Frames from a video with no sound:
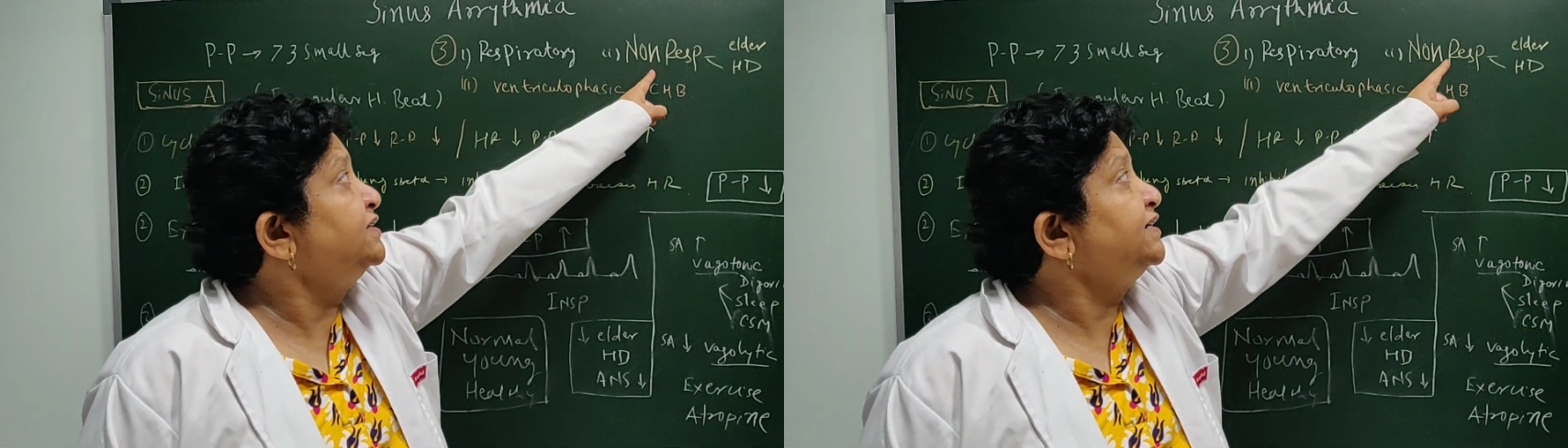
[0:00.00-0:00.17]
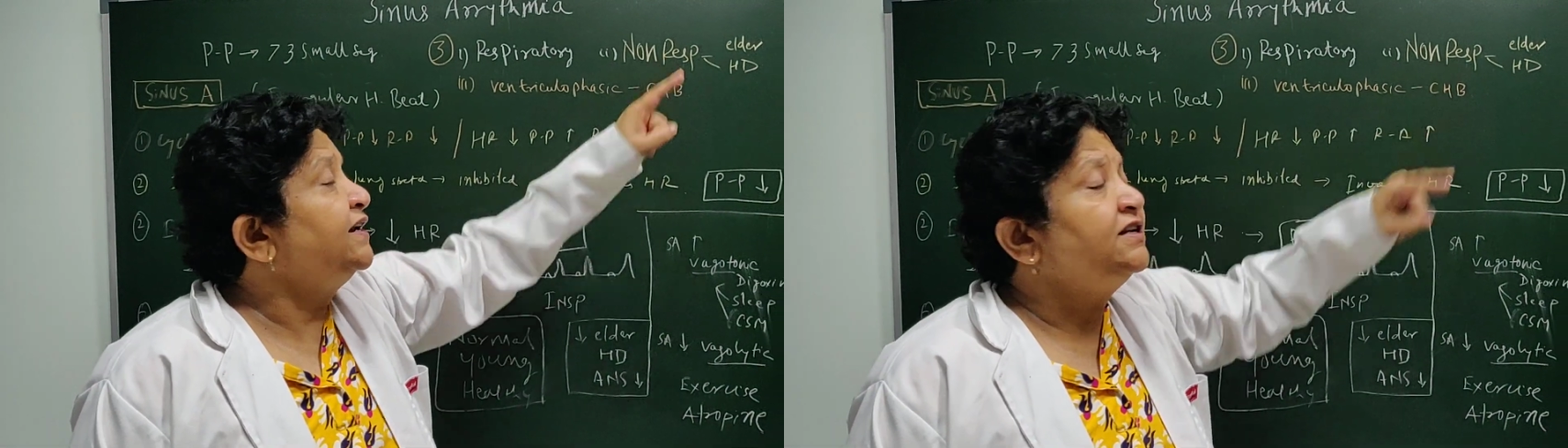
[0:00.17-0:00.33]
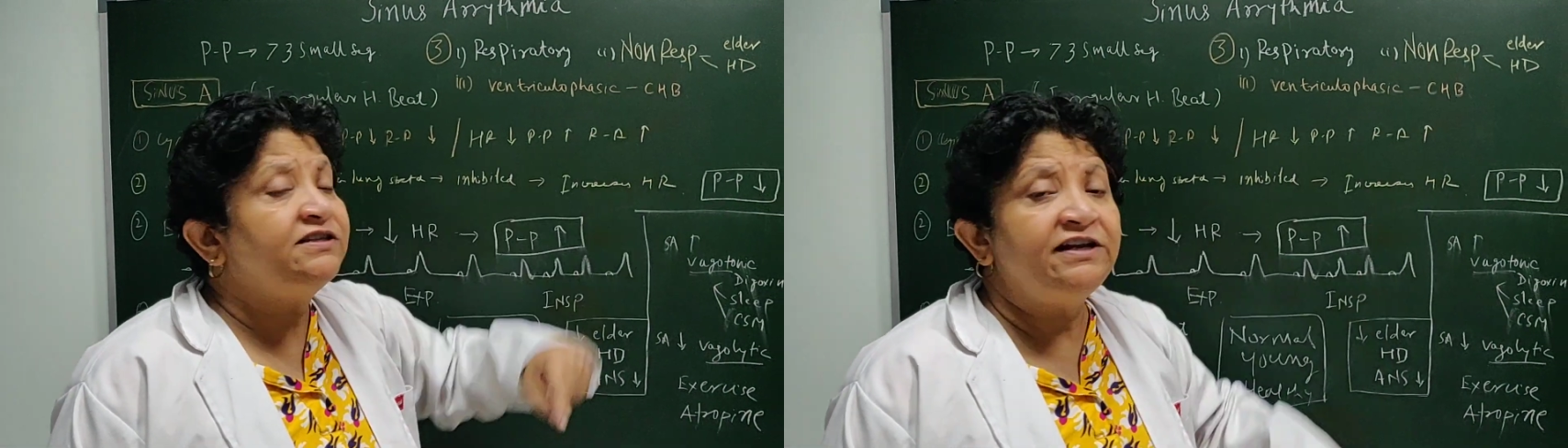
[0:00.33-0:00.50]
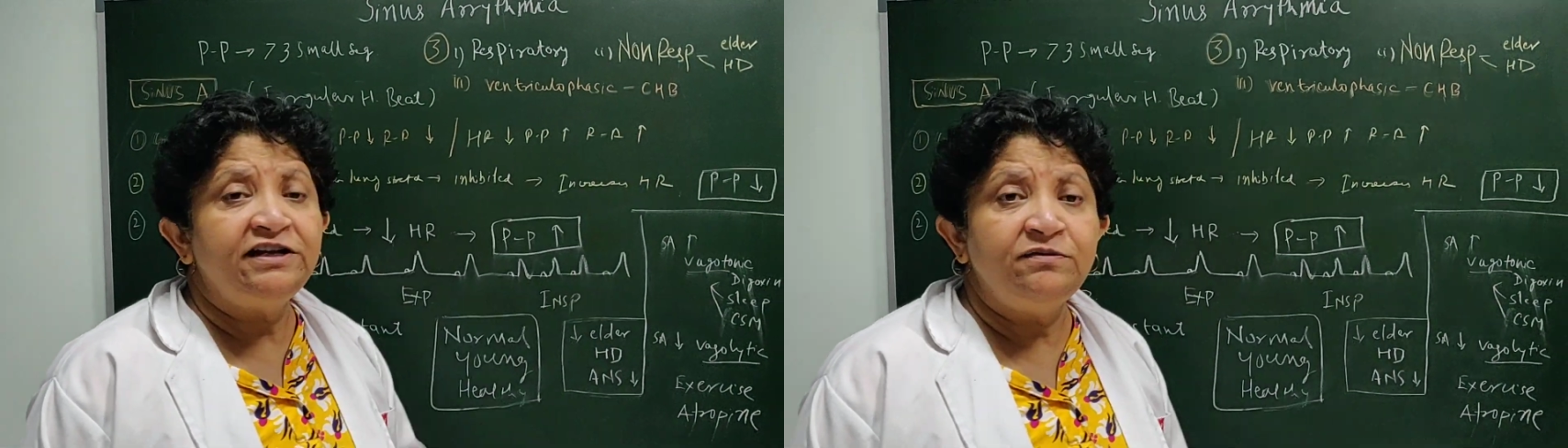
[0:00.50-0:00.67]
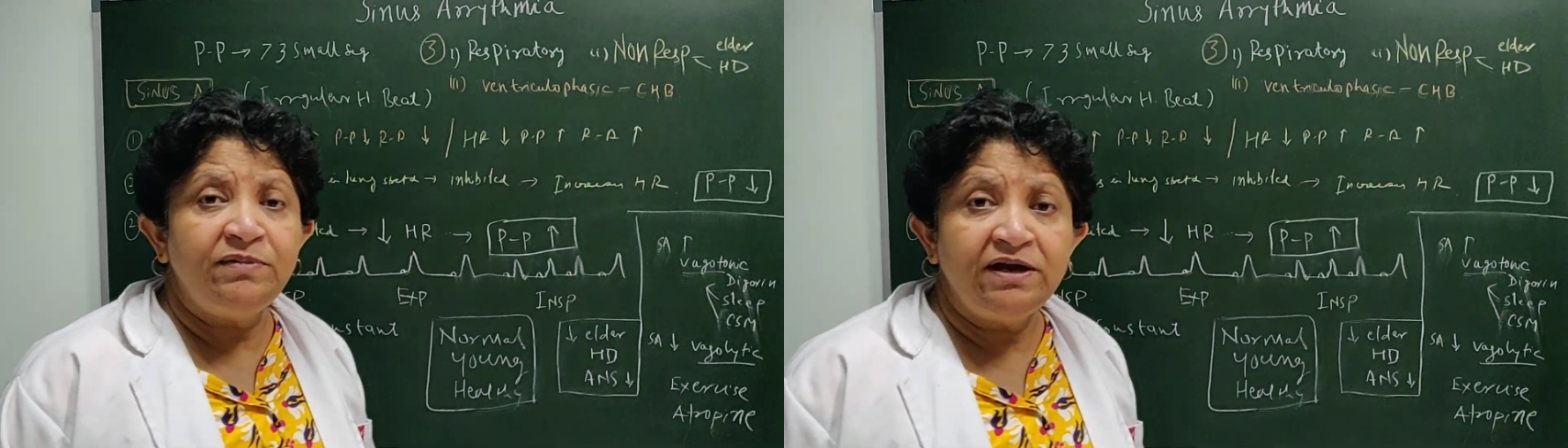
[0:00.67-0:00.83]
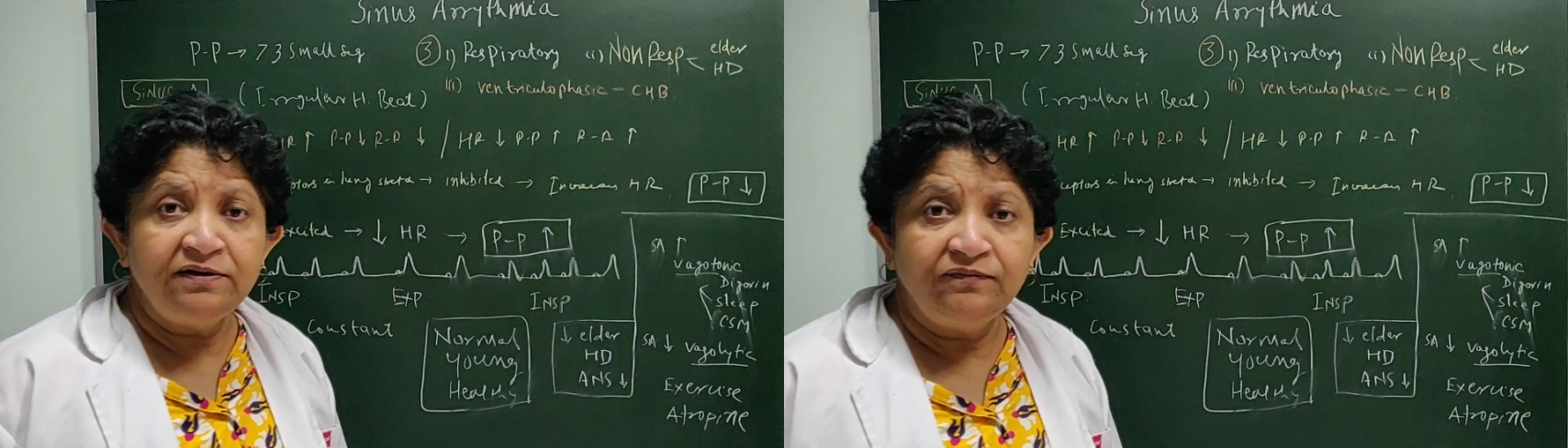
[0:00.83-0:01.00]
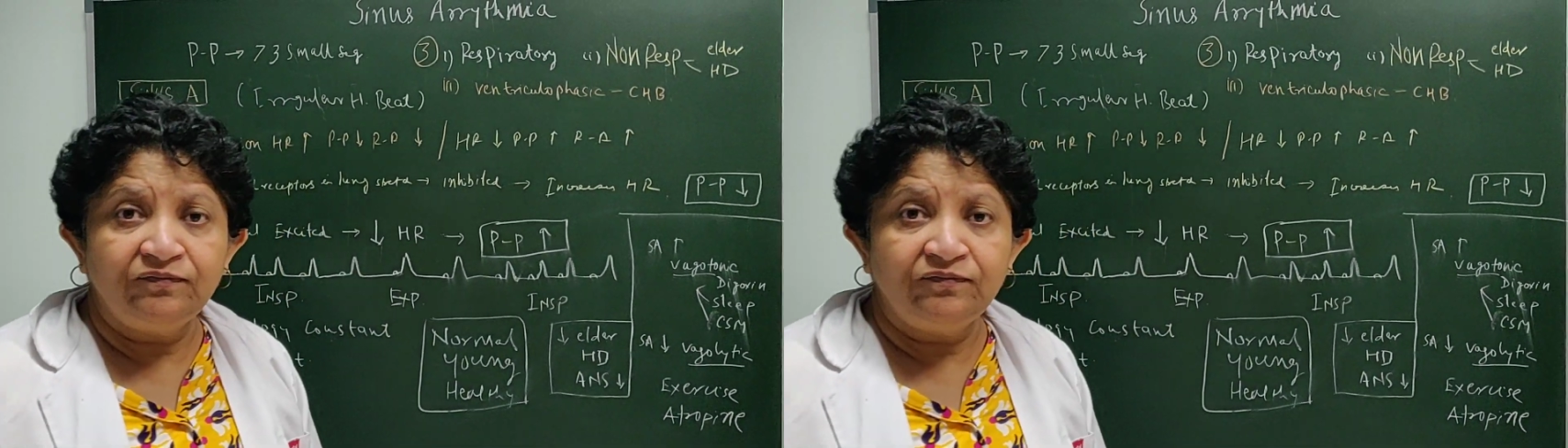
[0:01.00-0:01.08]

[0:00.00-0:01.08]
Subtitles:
sinus arrhythmia,